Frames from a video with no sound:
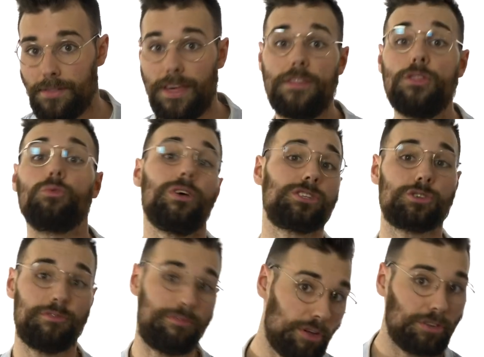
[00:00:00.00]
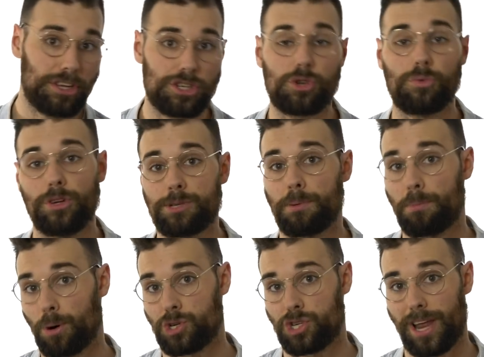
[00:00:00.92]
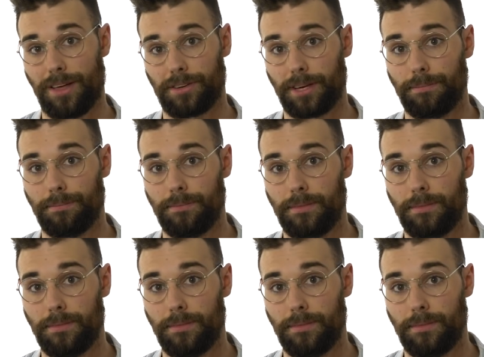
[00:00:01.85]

Then the rest are filled in to reach proportionality.